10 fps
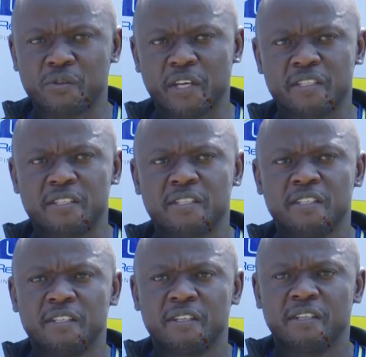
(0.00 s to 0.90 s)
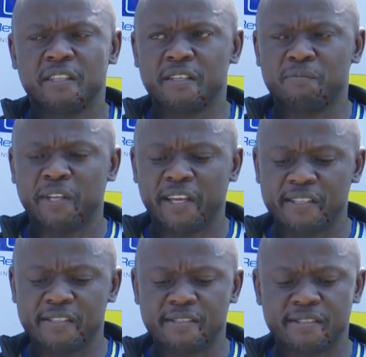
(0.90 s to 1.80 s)
so that the
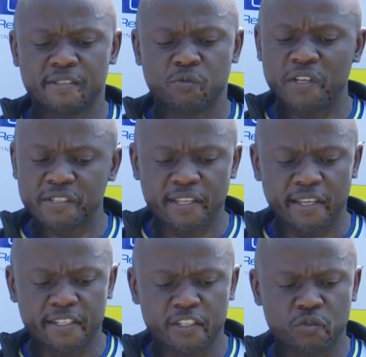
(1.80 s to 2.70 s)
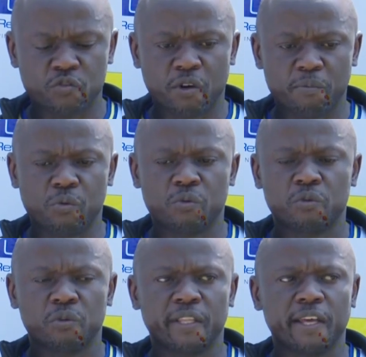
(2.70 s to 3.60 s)
players, once they get into trouble,
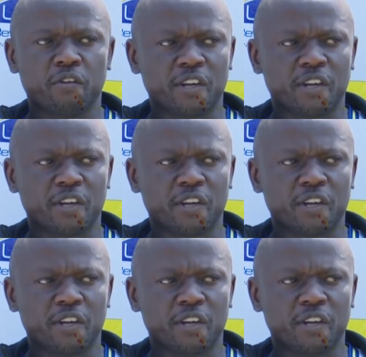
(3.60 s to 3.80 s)
they are